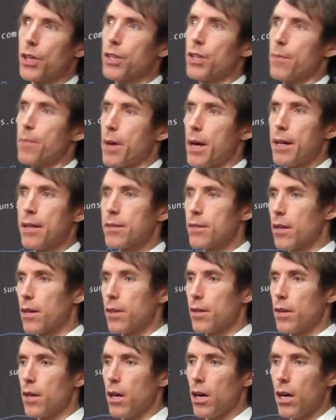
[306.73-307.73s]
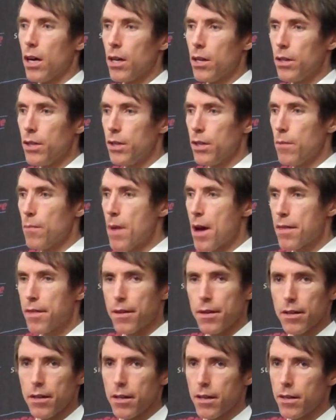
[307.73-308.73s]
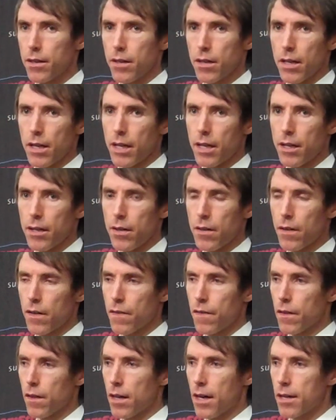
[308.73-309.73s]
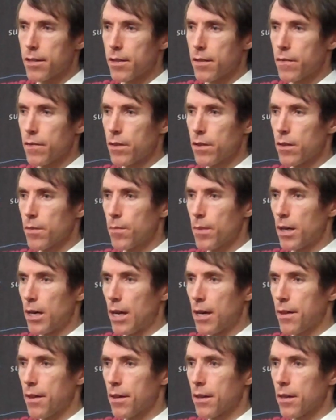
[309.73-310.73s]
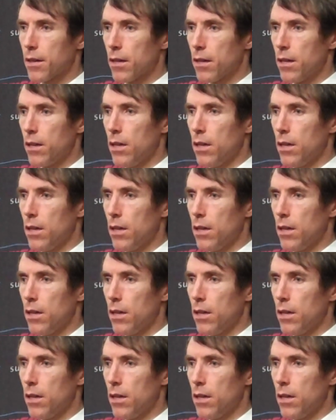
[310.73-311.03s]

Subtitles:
it depends on your method and your philosophy, but I think